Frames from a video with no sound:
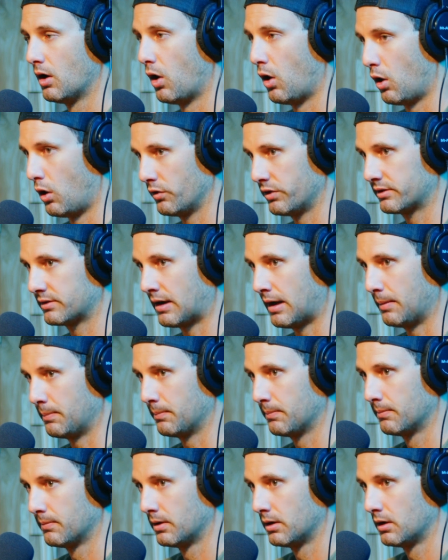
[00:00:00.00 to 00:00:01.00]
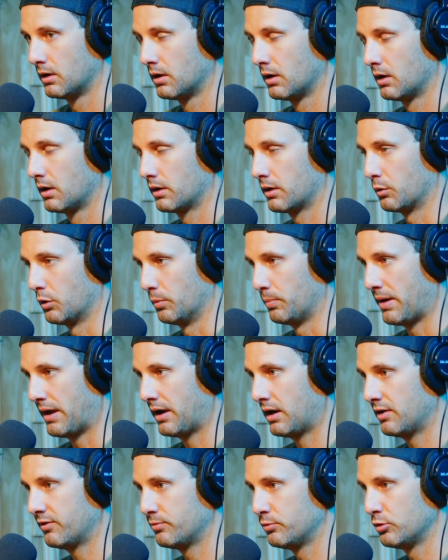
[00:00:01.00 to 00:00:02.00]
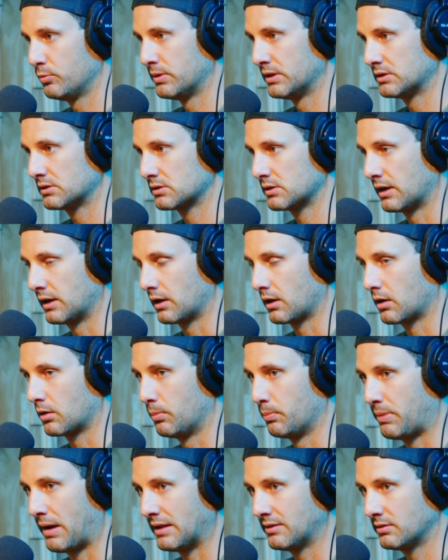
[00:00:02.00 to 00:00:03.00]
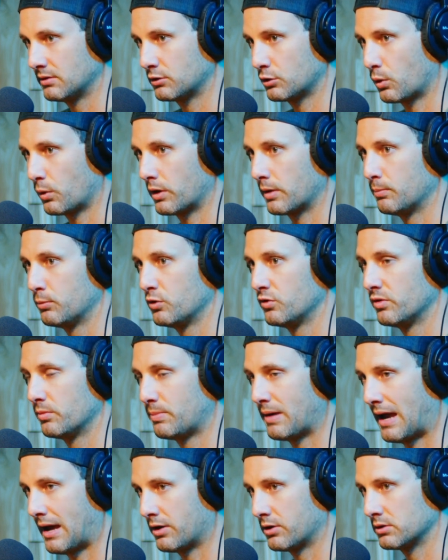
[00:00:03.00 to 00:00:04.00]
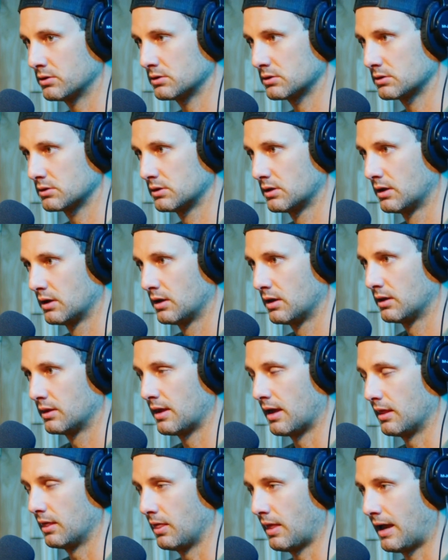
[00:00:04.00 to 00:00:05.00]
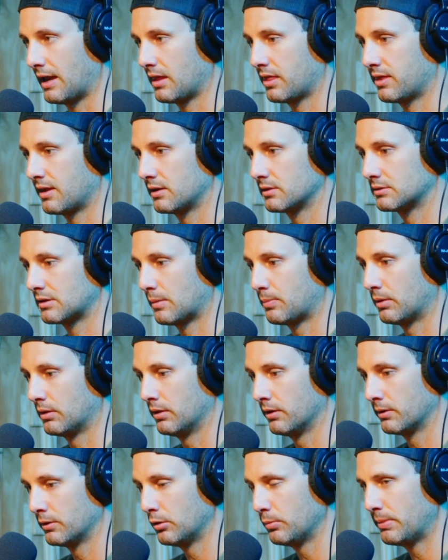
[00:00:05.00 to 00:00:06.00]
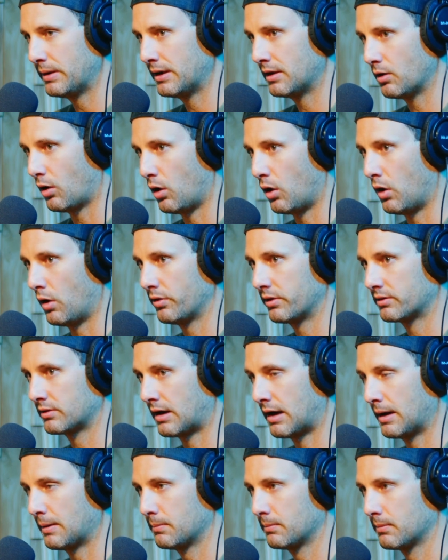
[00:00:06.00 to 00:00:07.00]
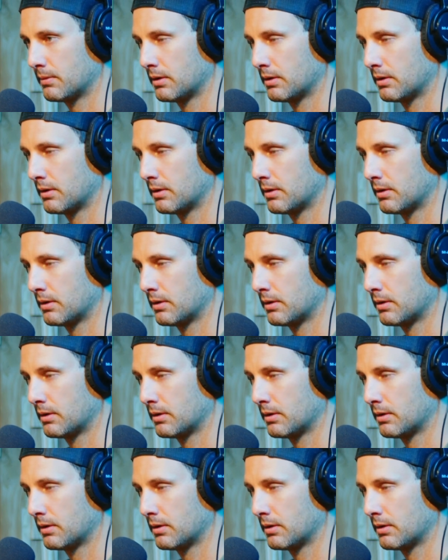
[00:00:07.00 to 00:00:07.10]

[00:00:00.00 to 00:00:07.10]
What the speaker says: all the time. The repetitive movements and compensatory movement patterns that light things up a little bit all the time,